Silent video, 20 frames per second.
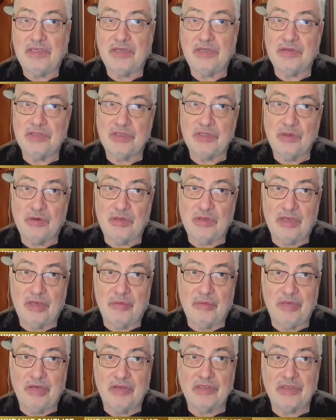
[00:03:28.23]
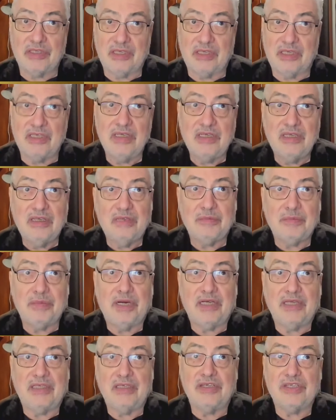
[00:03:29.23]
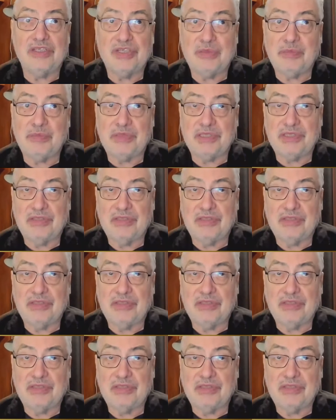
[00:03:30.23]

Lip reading: He was talking about a partnership,